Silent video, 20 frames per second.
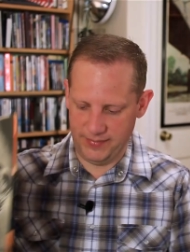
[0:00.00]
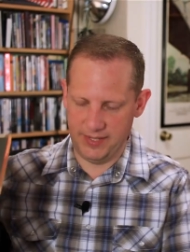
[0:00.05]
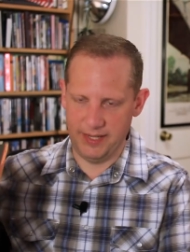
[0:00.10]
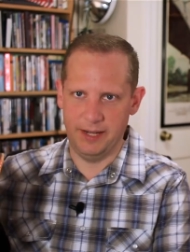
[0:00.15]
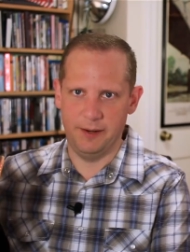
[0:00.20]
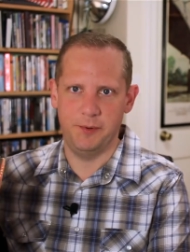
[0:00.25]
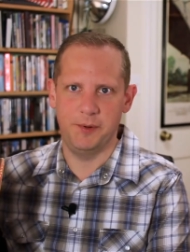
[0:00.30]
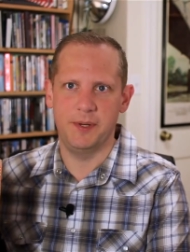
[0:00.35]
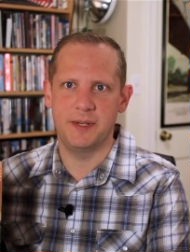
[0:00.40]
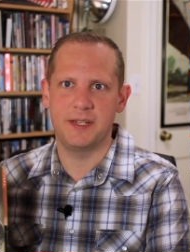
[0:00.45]

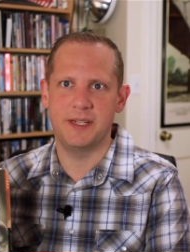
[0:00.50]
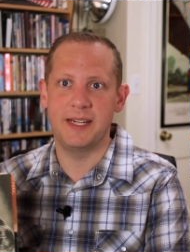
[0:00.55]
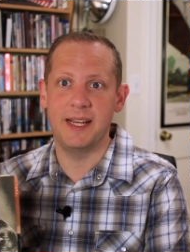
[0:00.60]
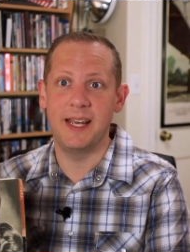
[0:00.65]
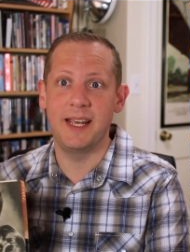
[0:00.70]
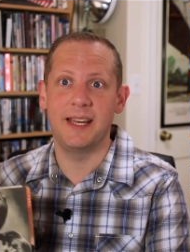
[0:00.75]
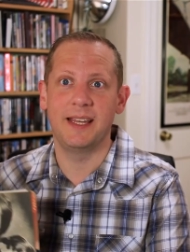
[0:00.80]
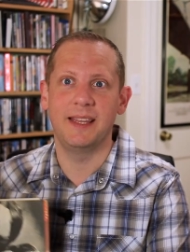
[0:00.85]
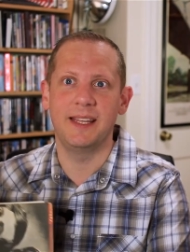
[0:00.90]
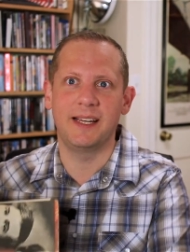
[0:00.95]
That one's
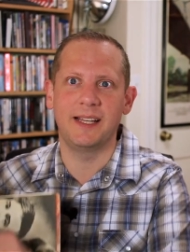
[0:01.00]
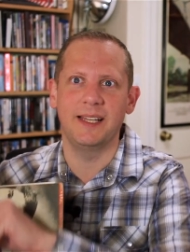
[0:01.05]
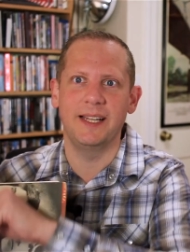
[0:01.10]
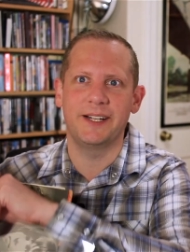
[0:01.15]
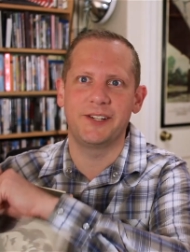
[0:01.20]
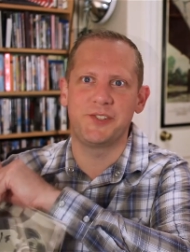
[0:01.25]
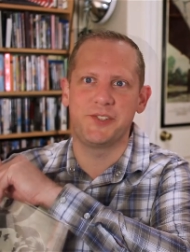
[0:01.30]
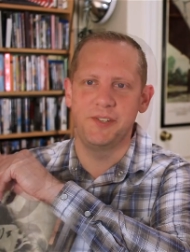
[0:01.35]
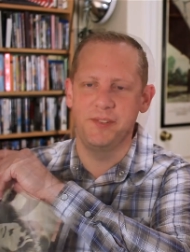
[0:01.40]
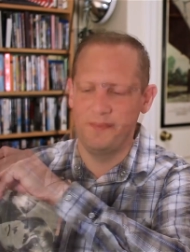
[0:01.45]
staying in the
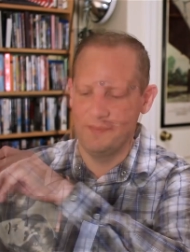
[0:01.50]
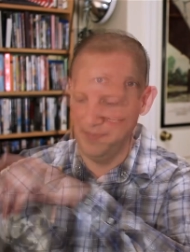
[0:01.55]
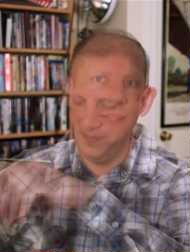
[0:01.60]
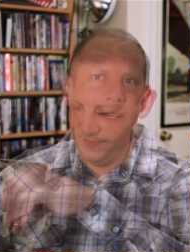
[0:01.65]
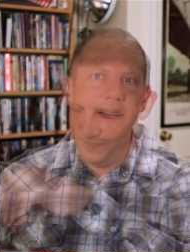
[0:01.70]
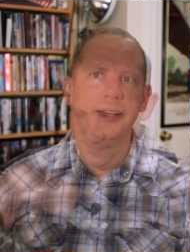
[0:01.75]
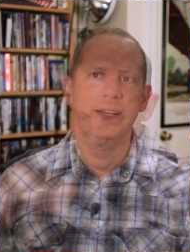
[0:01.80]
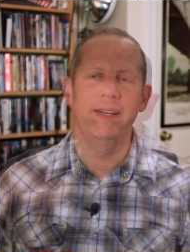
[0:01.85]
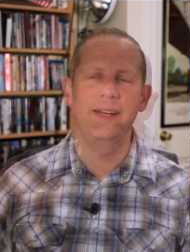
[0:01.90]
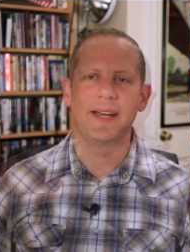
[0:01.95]
collection.
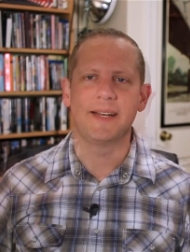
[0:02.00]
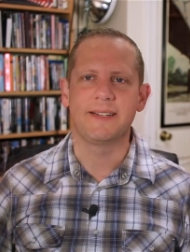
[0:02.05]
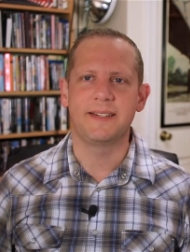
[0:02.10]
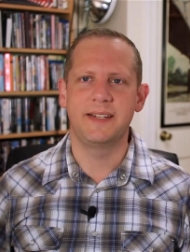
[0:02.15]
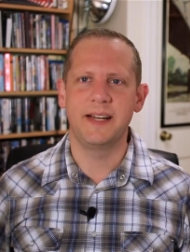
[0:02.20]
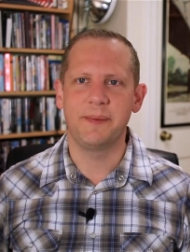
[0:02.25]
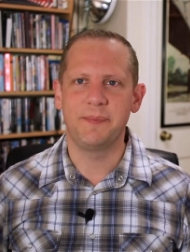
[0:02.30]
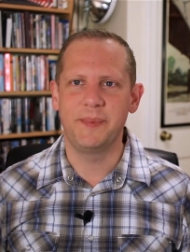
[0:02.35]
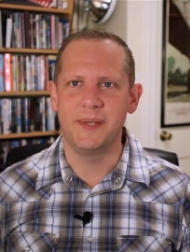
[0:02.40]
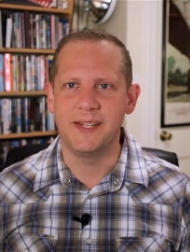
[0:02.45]

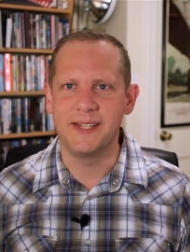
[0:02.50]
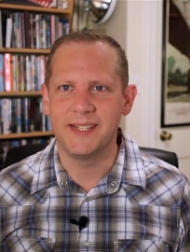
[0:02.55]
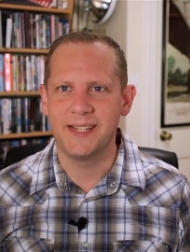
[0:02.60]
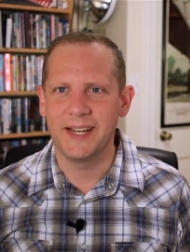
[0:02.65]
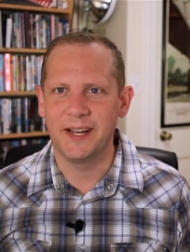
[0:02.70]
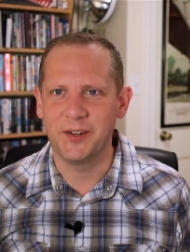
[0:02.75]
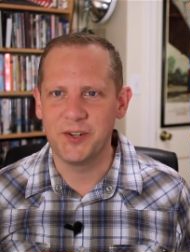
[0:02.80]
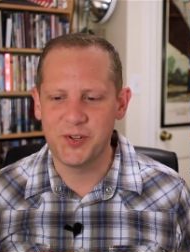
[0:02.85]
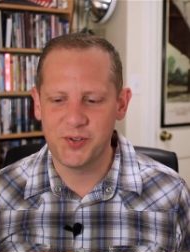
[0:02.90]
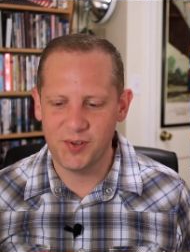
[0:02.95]
Next up, the
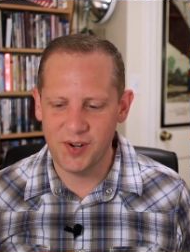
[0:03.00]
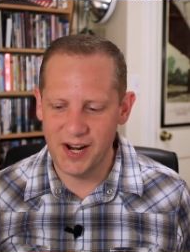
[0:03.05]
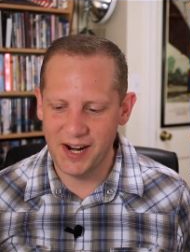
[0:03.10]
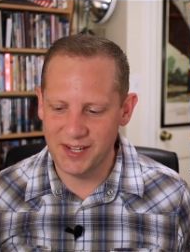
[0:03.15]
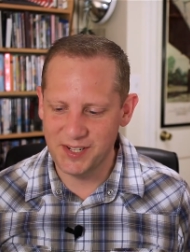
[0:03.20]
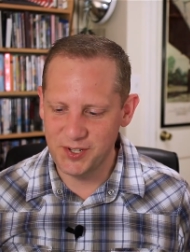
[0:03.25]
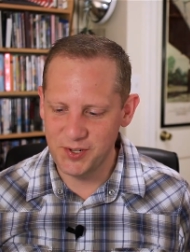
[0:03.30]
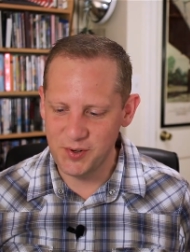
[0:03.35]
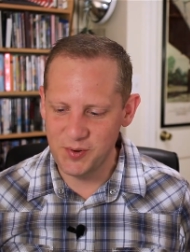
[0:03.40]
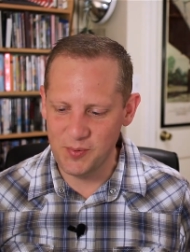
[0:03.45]

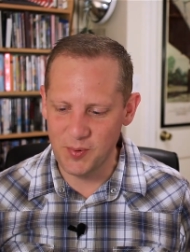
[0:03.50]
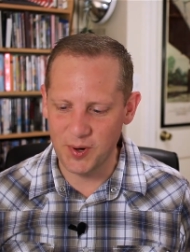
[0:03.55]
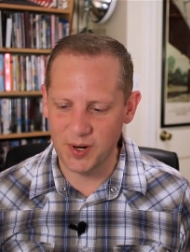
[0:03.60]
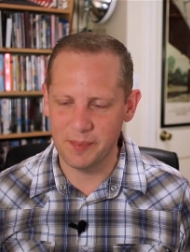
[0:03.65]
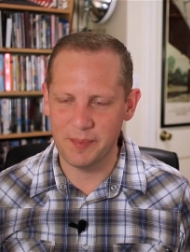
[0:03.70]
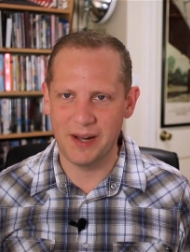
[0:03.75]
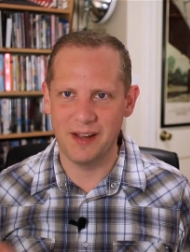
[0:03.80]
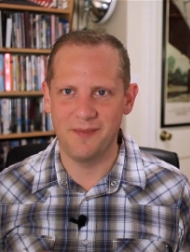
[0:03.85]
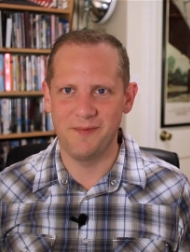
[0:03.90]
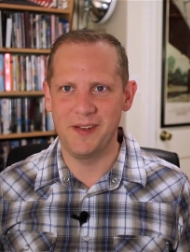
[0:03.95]
soundtrack to one
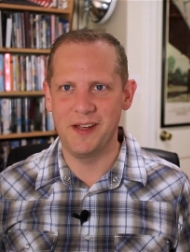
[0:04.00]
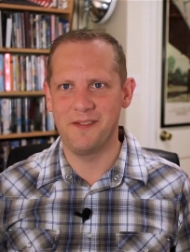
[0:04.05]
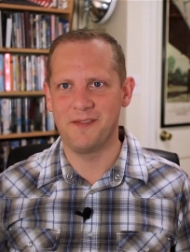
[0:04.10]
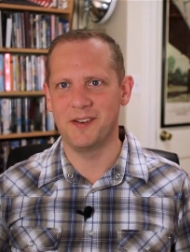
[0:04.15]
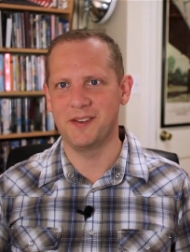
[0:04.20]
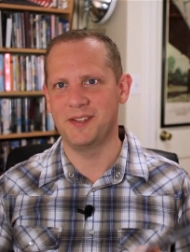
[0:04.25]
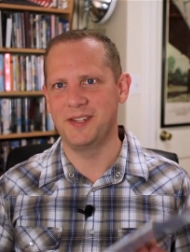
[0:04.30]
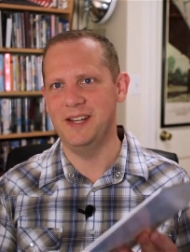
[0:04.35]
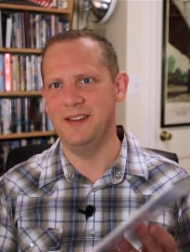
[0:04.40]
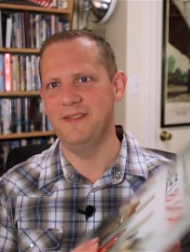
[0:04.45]
of my
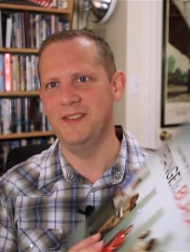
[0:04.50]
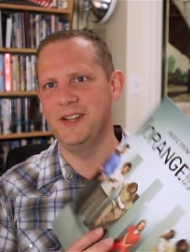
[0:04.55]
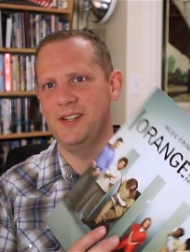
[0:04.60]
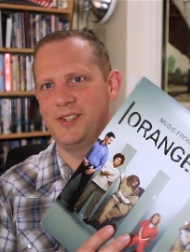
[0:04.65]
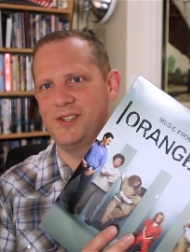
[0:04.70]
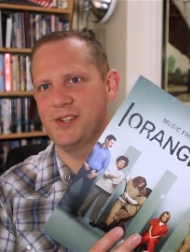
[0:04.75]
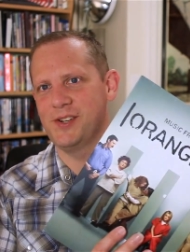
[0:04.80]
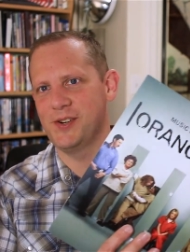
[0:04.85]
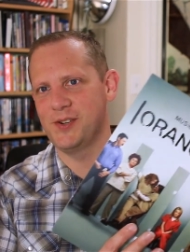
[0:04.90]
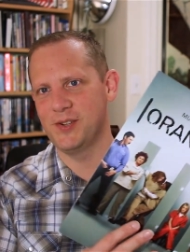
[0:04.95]
favorite TV
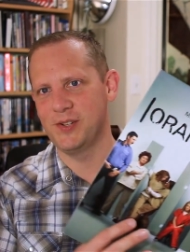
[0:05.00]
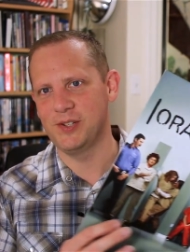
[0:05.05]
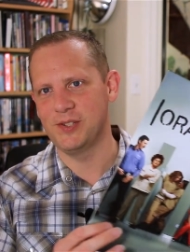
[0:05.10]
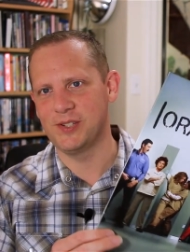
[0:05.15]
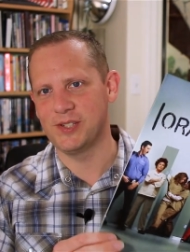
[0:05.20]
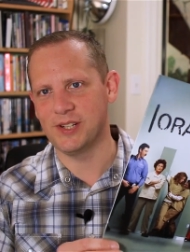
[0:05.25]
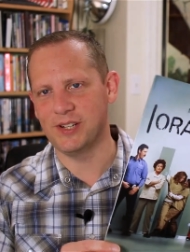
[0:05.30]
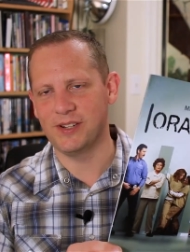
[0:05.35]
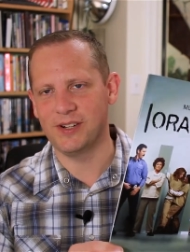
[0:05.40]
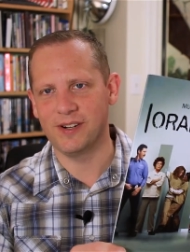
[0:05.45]

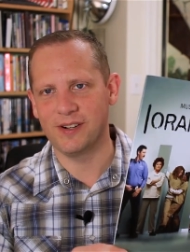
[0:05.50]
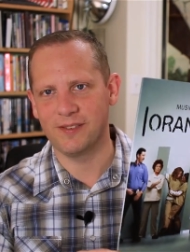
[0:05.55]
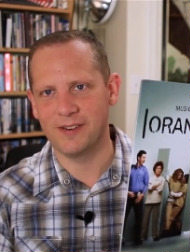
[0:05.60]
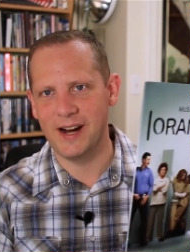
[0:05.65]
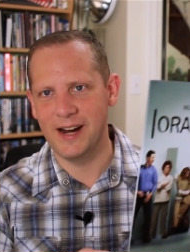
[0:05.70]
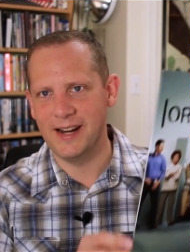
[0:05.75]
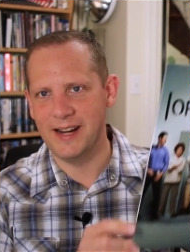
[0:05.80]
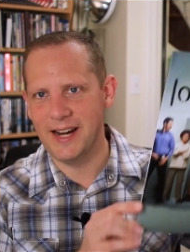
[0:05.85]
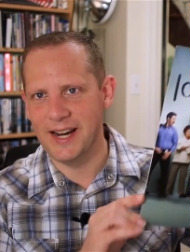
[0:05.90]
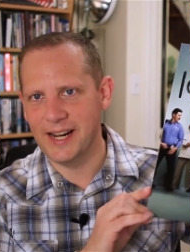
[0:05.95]
shows uh,
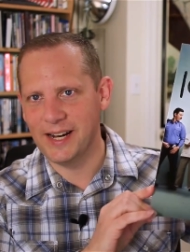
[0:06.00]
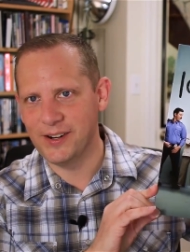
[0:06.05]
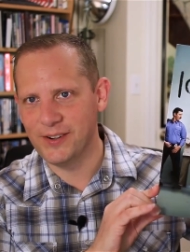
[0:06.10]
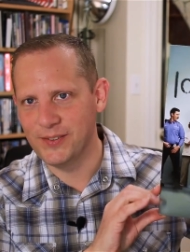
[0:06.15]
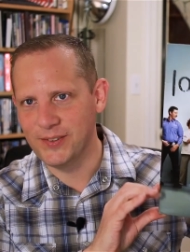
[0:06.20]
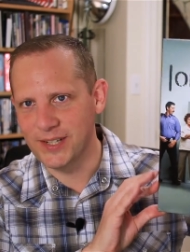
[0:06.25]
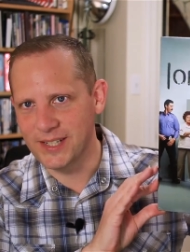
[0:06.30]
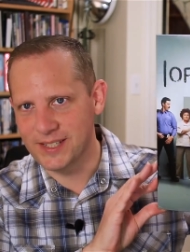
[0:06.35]
right now.